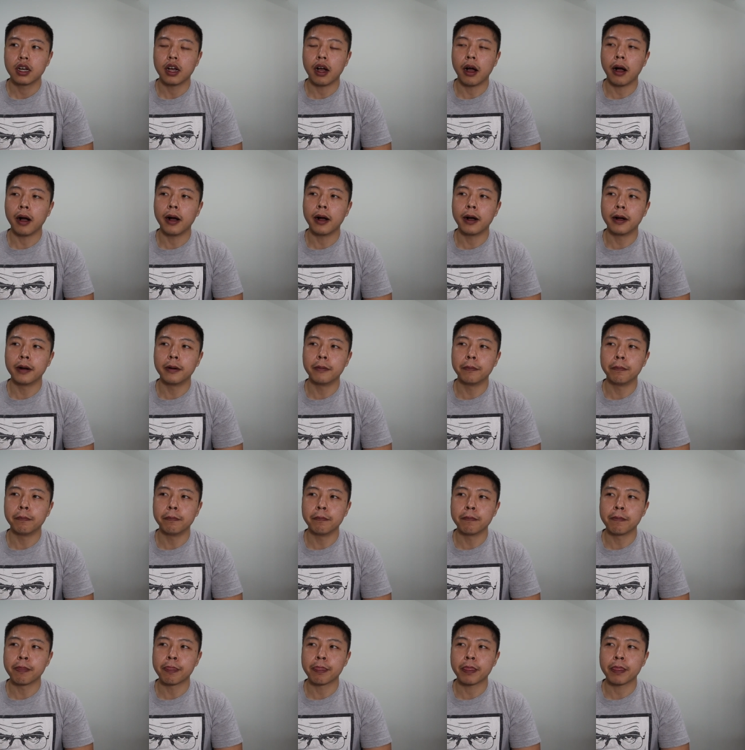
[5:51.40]

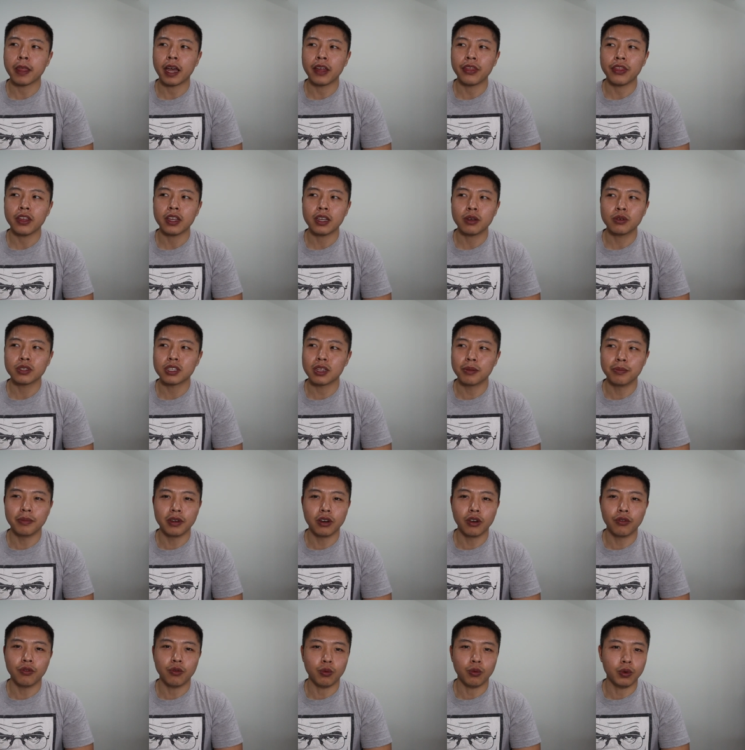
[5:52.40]
Um, I think it was in the
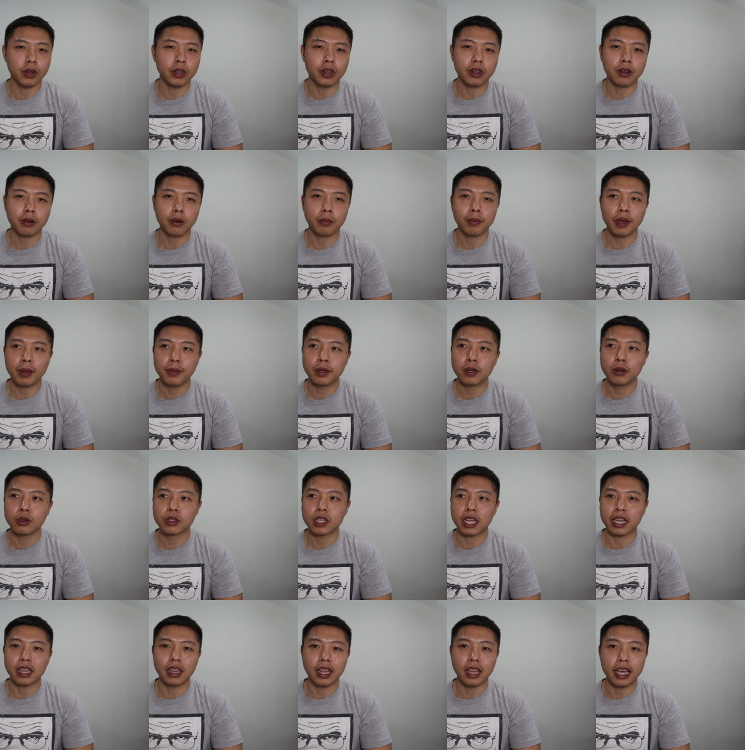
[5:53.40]
middle of winter, or maybe it
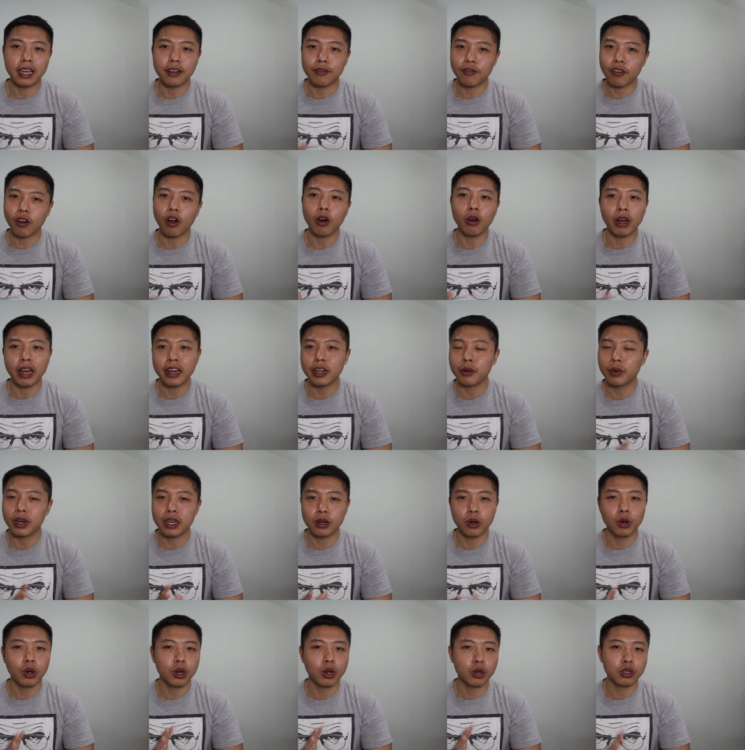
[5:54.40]
was like late fall. Anyway,
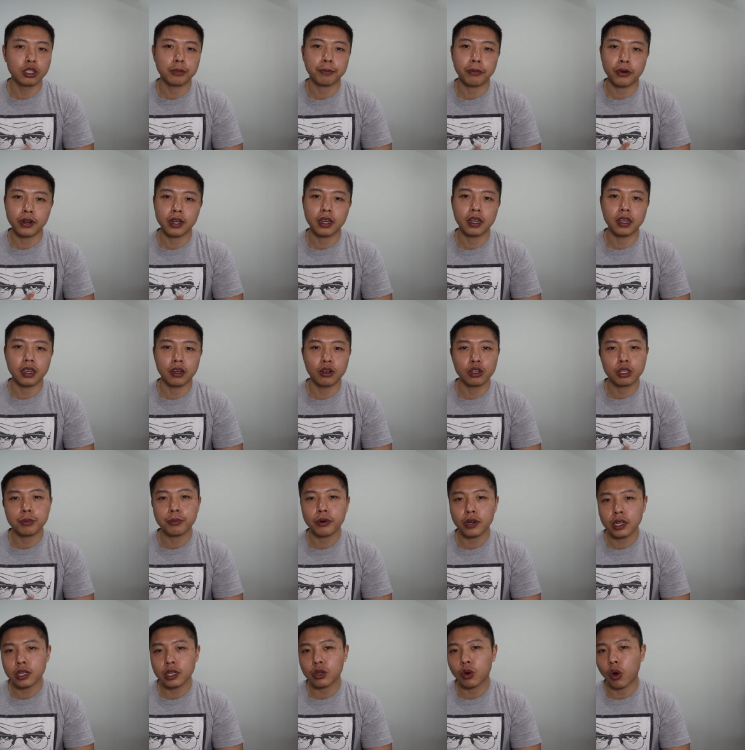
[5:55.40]
it was pretty it was
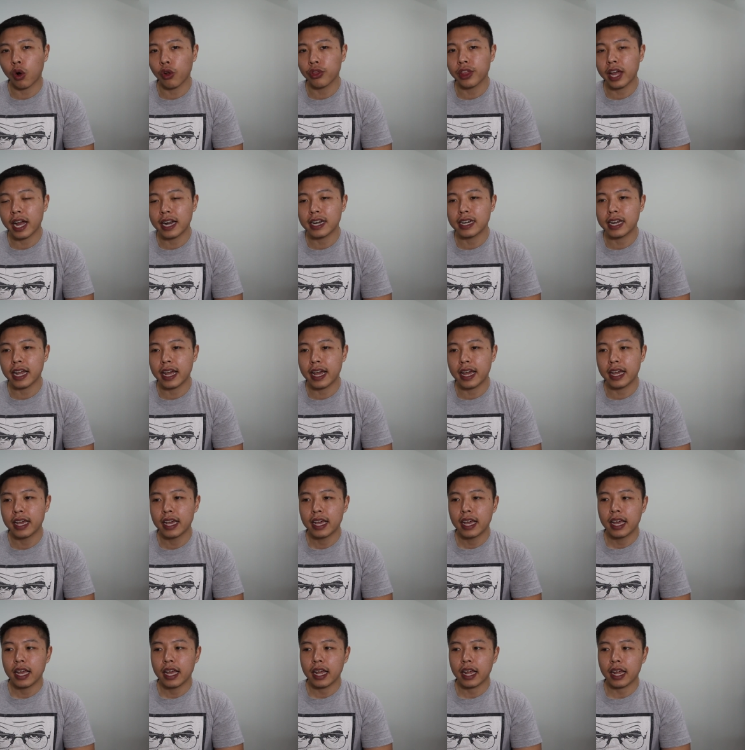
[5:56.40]
pretty cold that day,
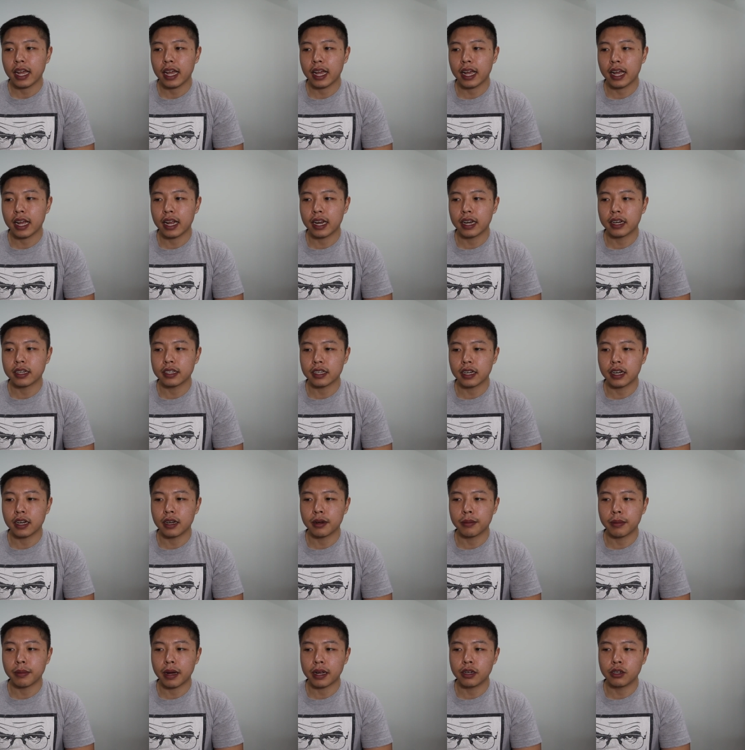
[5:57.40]
and
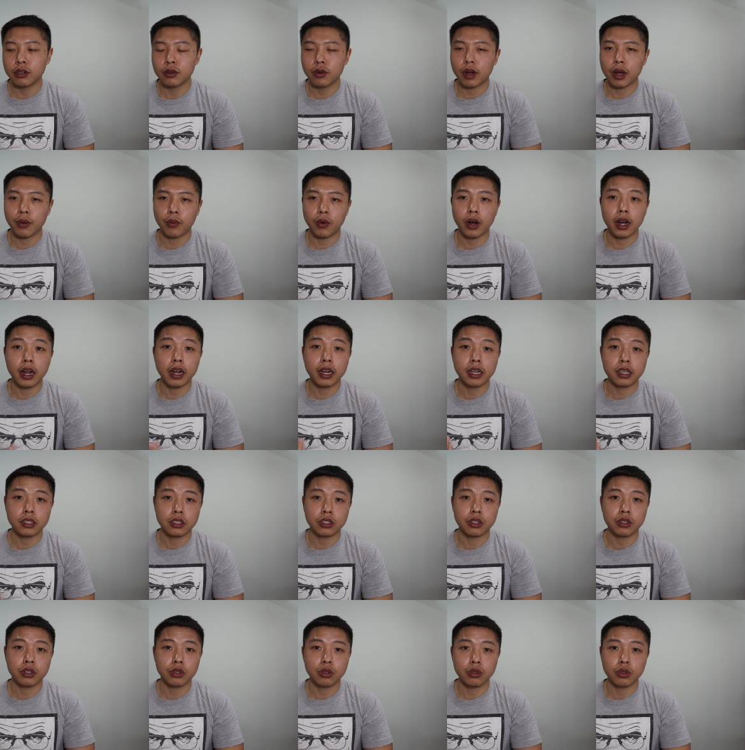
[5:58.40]
um, I knew I wanted
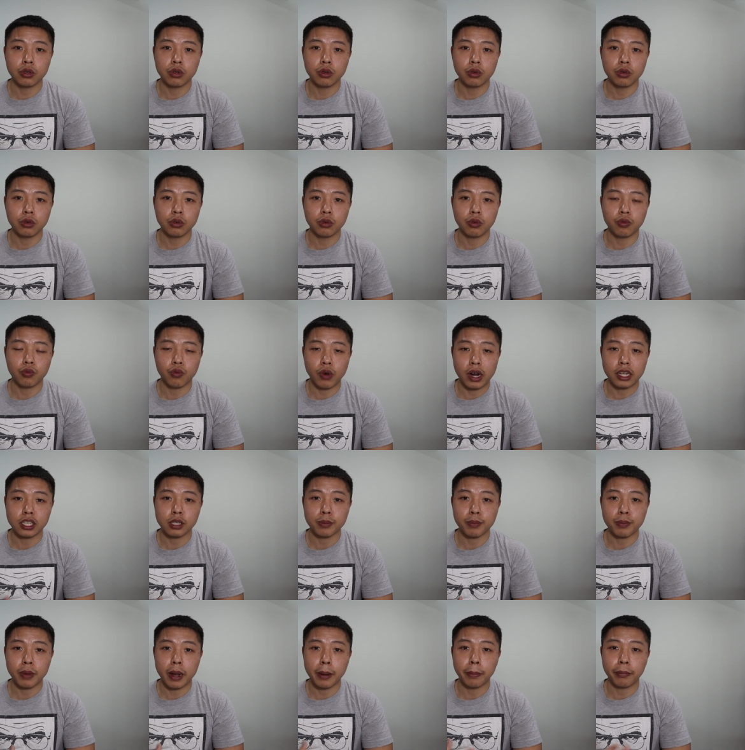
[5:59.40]
to
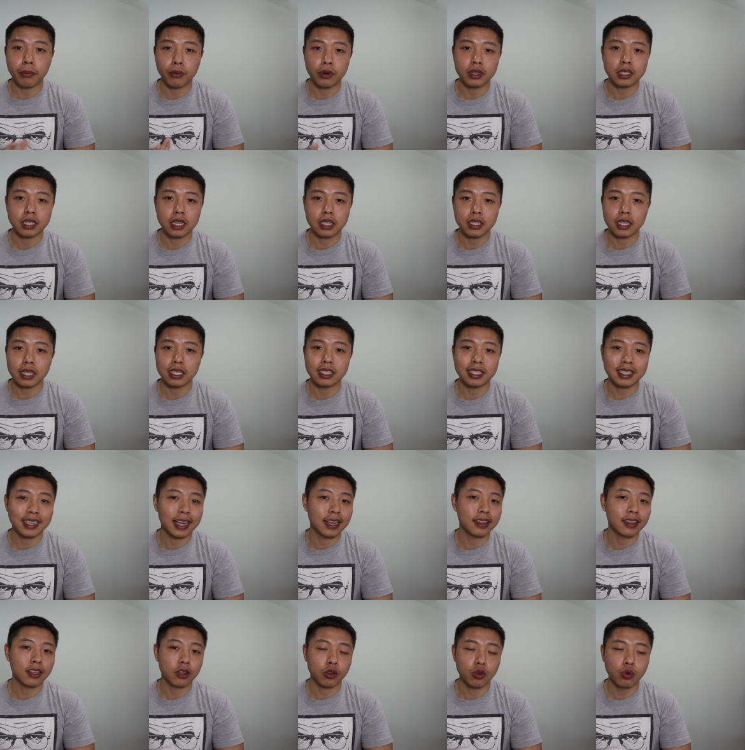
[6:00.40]
rest my briskets
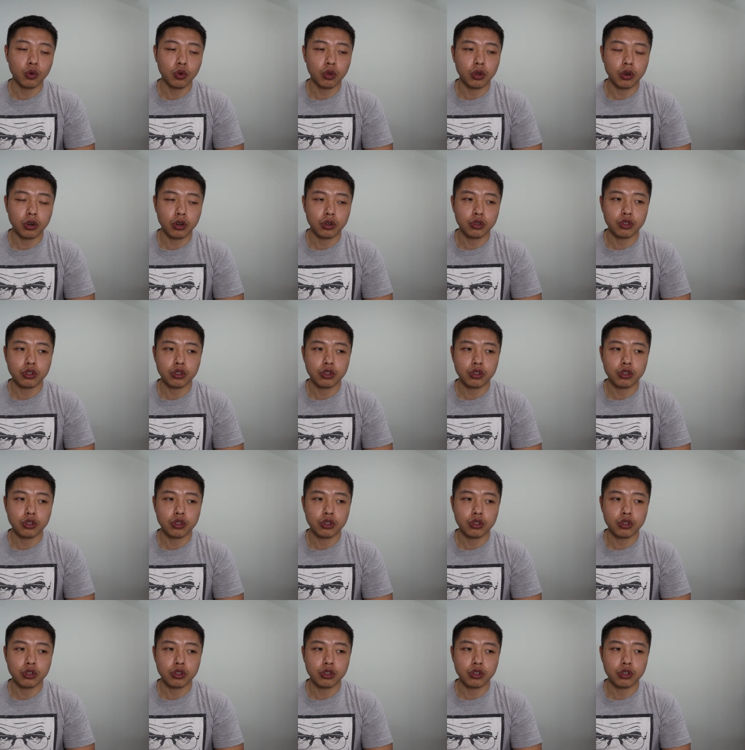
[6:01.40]
inside the cooler.